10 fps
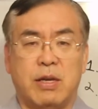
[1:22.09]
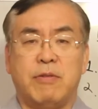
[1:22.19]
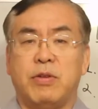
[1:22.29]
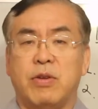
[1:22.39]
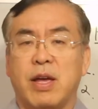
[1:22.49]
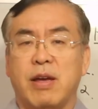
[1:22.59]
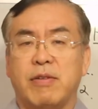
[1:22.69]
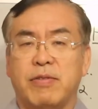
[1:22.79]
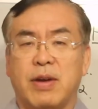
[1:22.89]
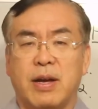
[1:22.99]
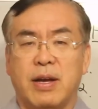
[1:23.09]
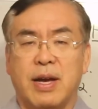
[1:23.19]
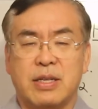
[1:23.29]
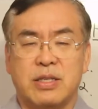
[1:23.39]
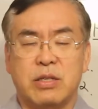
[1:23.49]
If you don't have
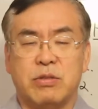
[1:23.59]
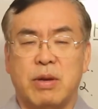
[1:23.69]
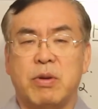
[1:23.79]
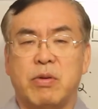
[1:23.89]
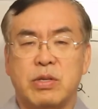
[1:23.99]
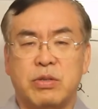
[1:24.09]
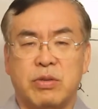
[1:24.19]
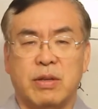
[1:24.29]
access to MLS,